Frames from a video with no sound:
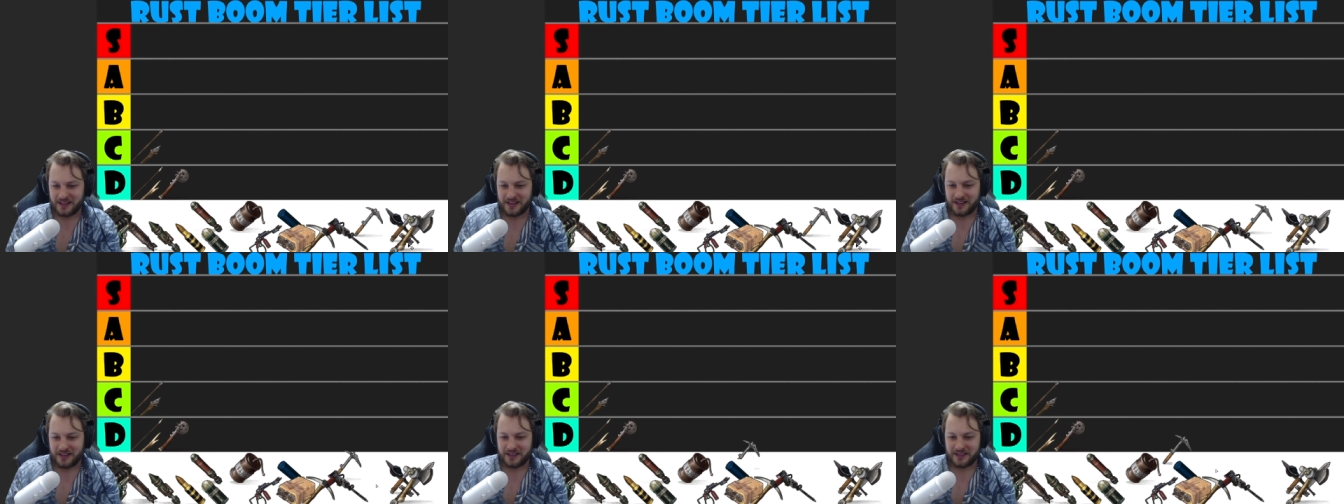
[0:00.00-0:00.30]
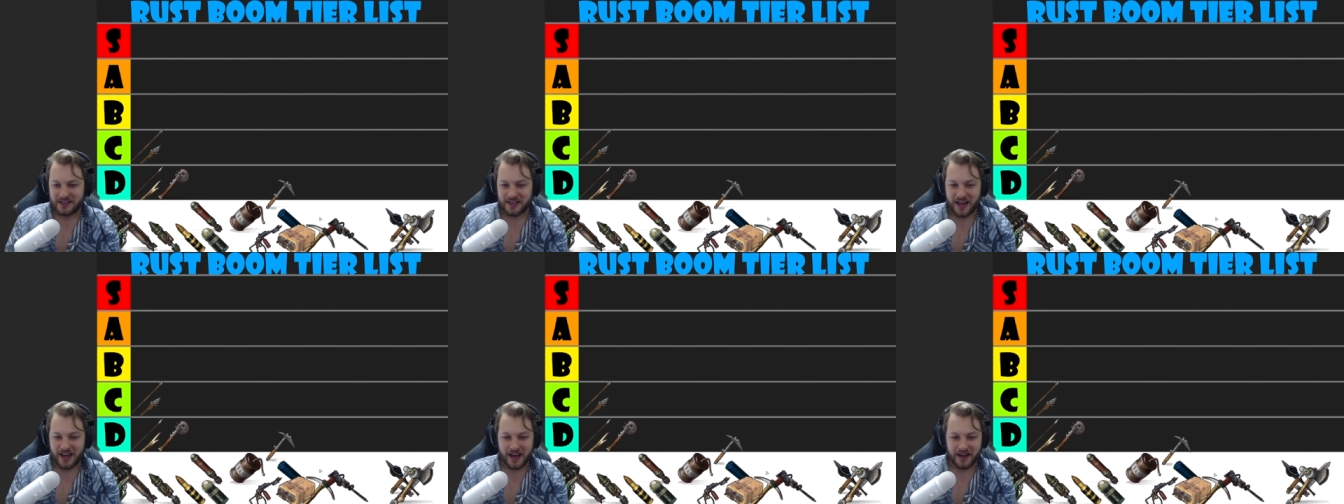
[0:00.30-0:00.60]

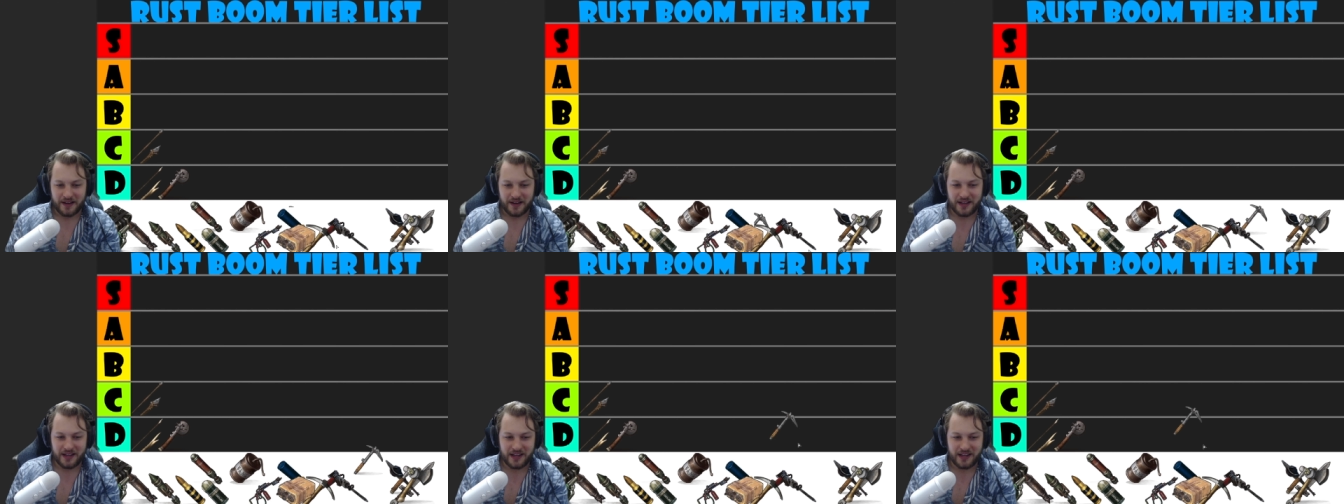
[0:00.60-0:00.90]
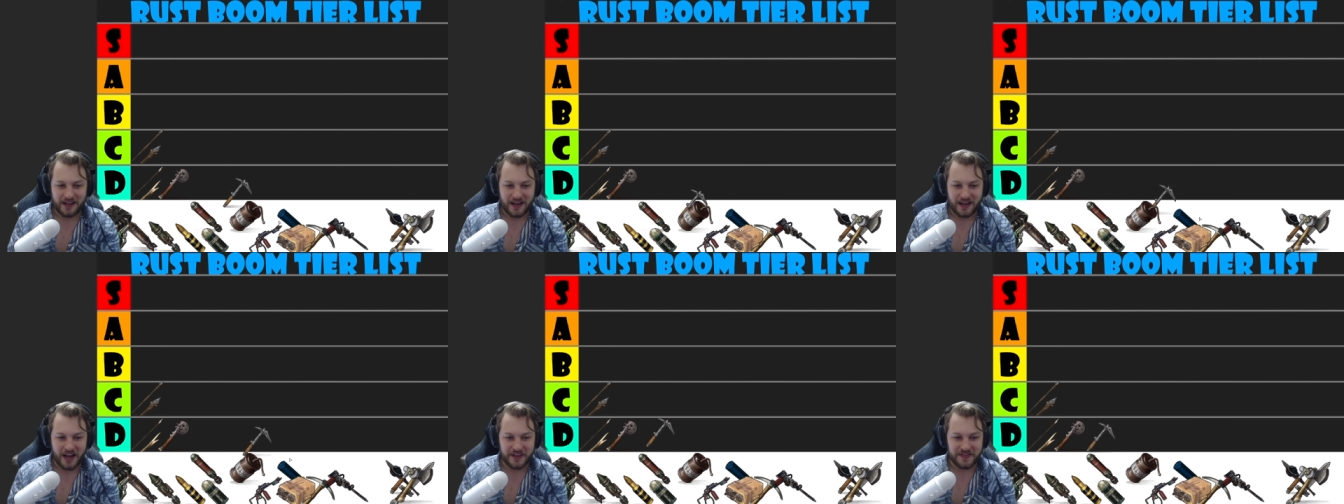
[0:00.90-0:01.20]
Yeah.
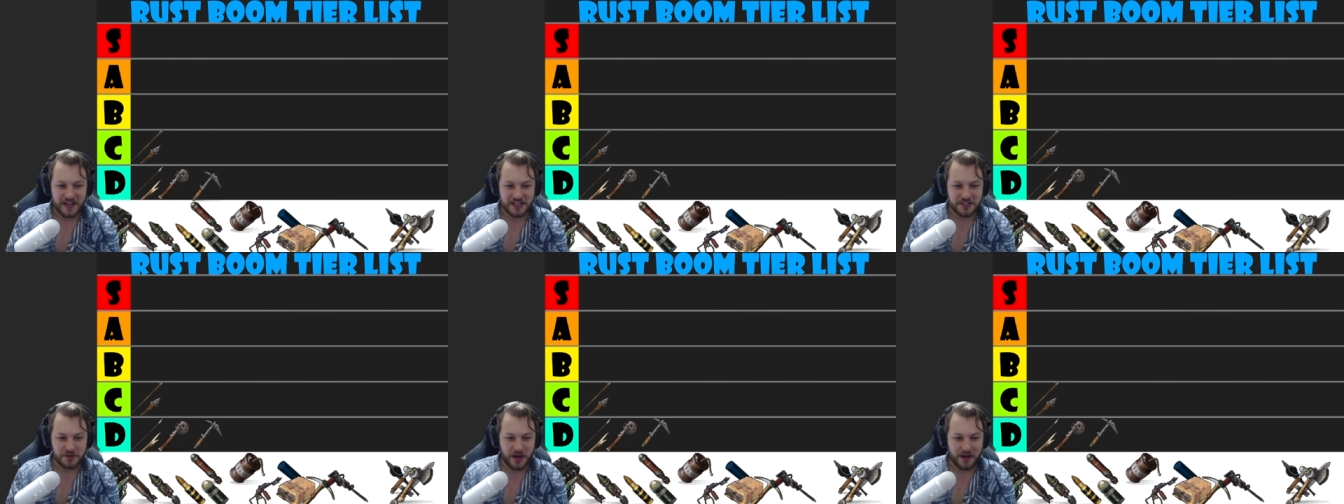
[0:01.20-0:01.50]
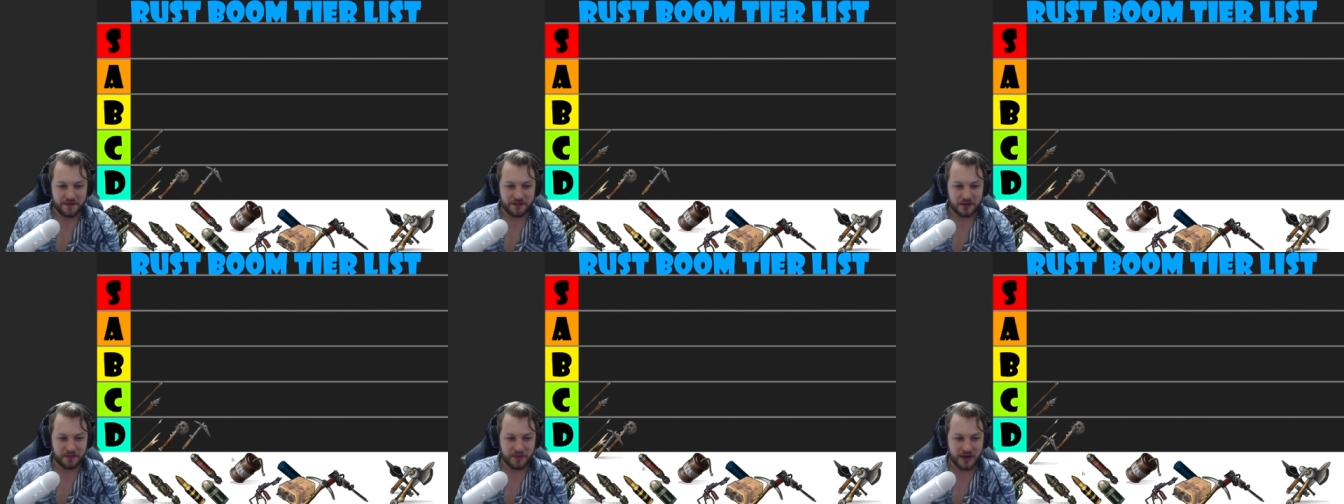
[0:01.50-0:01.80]
And next we
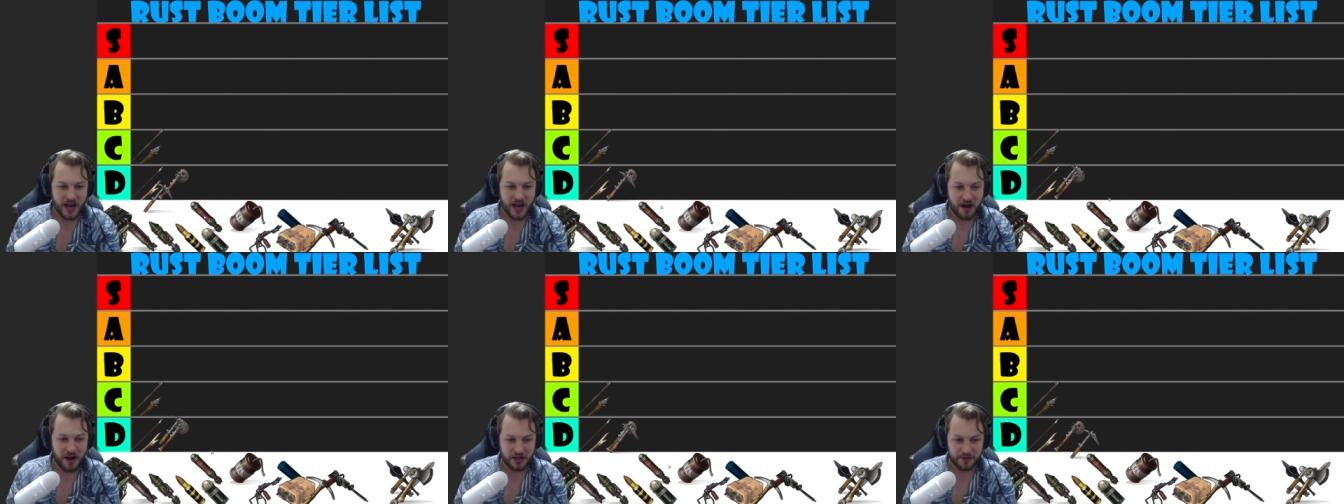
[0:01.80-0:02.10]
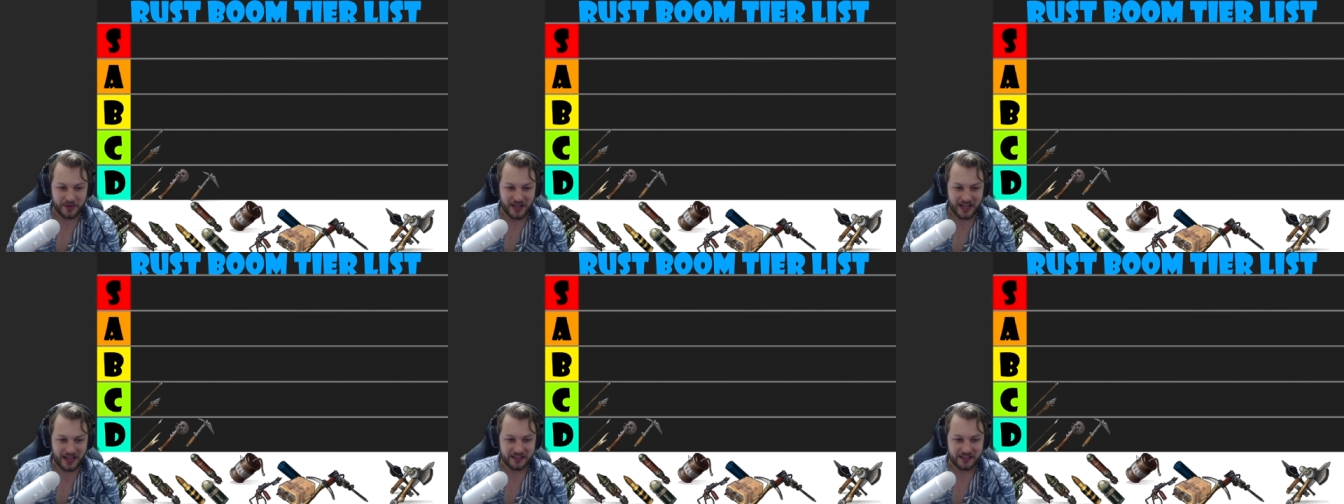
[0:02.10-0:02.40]
have the pit. I'm going to
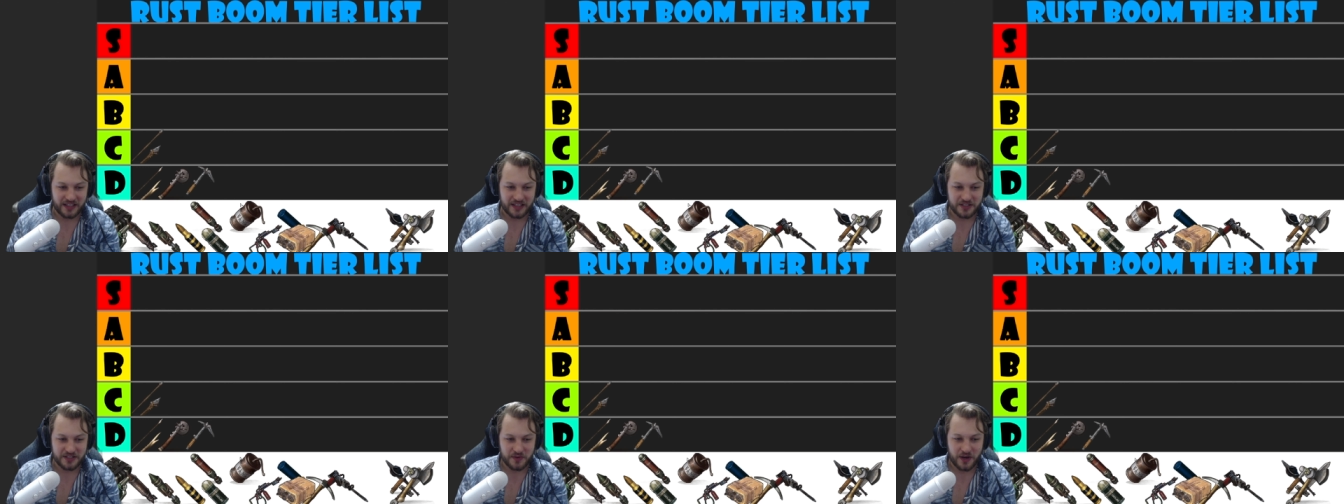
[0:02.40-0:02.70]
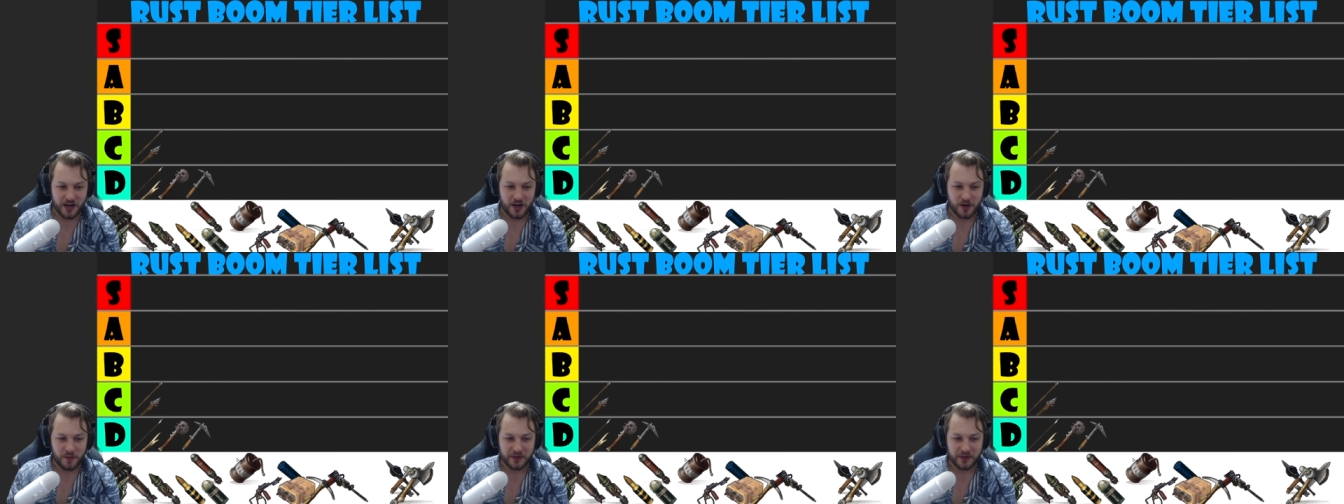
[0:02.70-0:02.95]
put that in D as well,